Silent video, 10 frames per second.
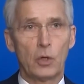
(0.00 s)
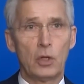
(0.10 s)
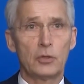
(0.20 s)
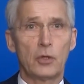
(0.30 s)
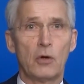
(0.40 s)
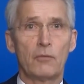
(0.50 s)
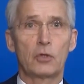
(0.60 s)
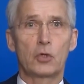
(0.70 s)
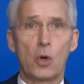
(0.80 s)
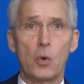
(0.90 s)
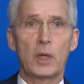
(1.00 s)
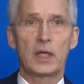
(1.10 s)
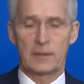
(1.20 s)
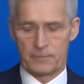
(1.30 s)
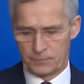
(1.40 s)
a world of
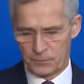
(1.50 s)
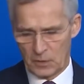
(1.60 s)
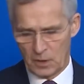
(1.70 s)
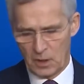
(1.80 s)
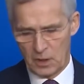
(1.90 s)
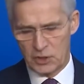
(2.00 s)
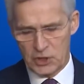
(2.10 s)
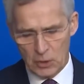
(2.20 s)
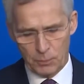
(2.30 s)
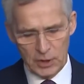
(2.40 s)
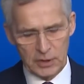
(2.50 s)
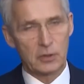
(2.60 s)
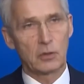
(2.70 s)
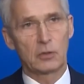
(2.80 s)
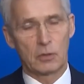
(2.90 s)
growing
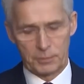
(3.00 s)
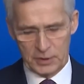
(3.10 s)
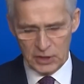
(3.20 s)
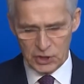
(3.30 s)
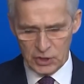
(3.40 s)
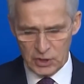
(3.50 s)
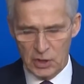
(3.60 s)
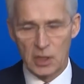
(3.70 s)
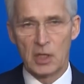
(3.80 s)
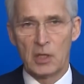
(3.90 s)
geopolitical competition,